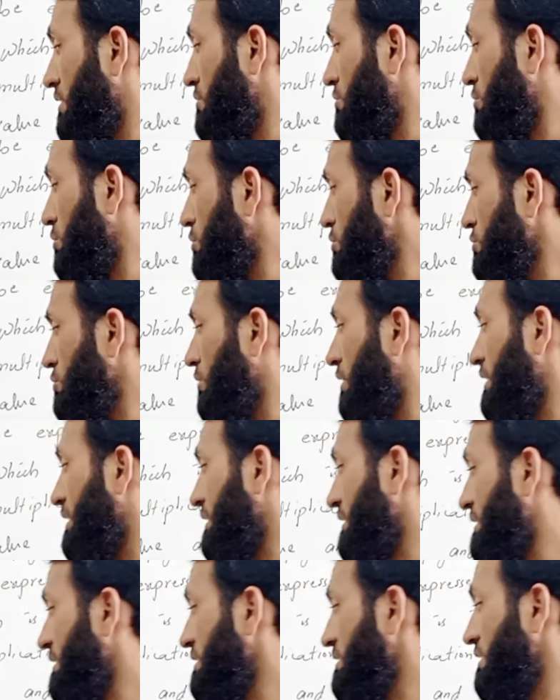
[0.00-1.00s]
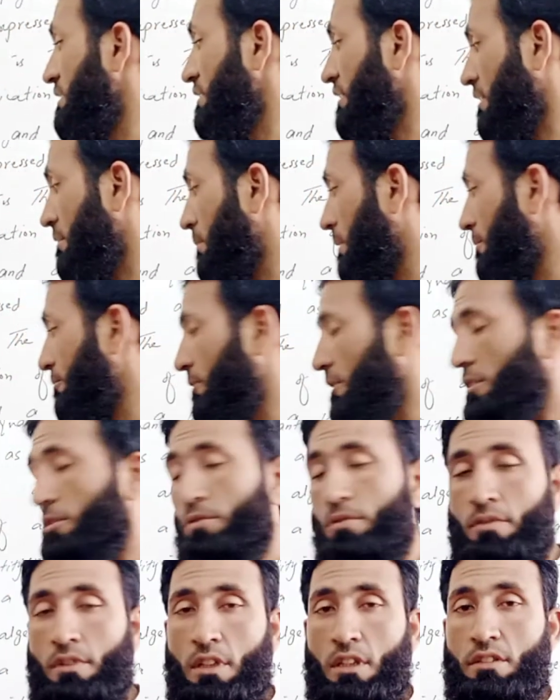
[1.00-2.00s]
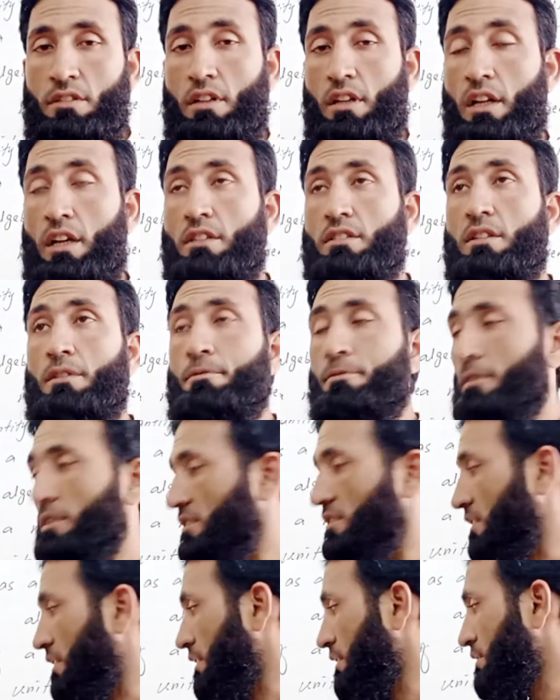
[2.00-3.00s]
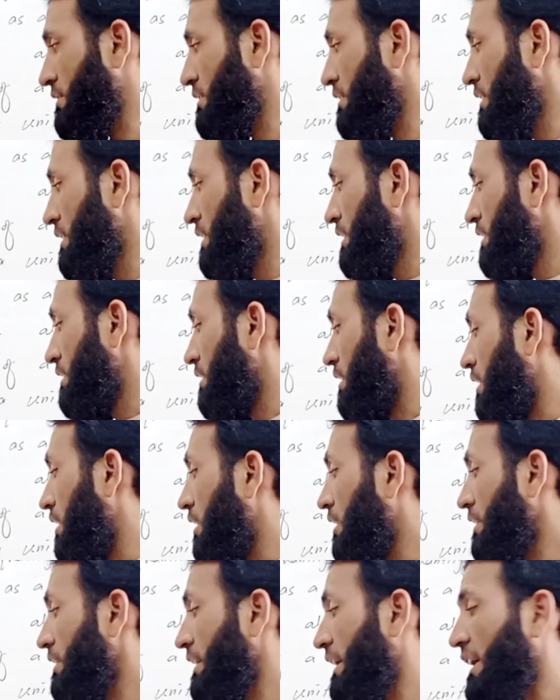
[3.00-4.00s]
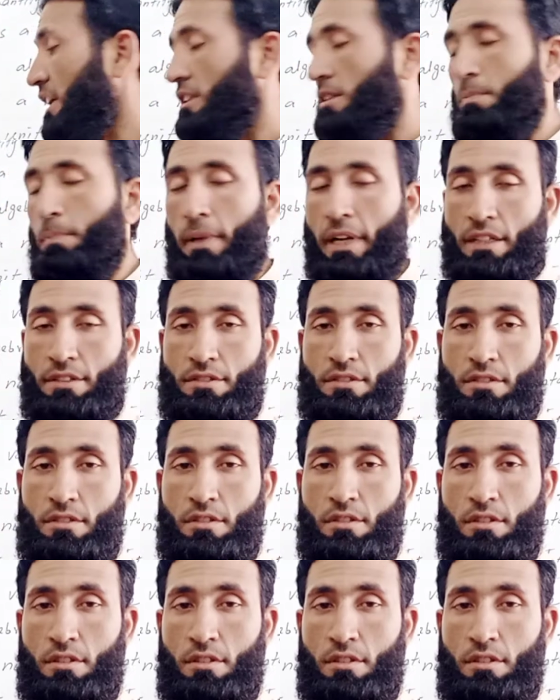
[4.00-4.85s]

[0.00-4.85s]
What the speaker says: those quantities in terms of which the laws of physics are expressed